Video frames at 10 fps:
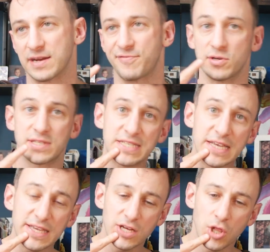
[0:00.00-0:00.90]
If you're
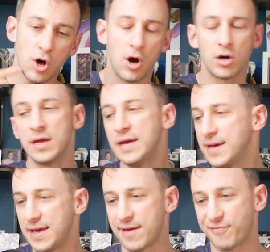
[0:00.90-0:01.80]
singing along,
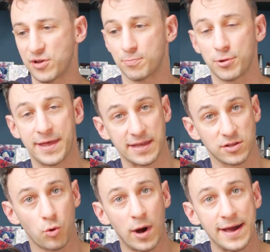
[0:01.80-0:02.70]
if you're playing
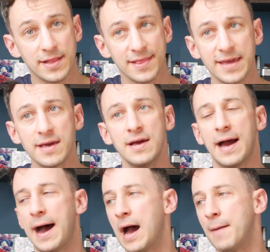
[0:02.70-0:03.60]
it quietly,
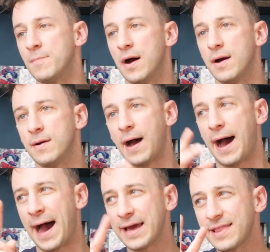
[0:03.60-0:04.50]
I
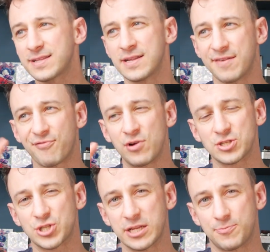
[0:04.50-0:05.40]
like to
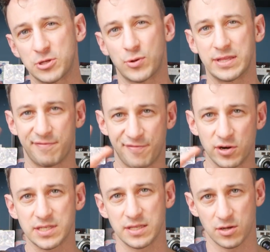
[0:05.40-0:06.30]
differentiate between the
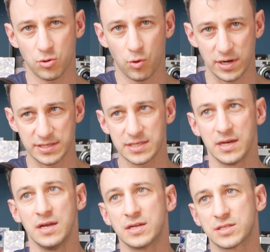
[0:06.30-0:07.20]
verse and the chorus.
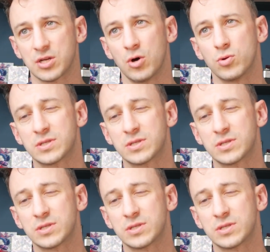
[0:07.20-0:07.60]
So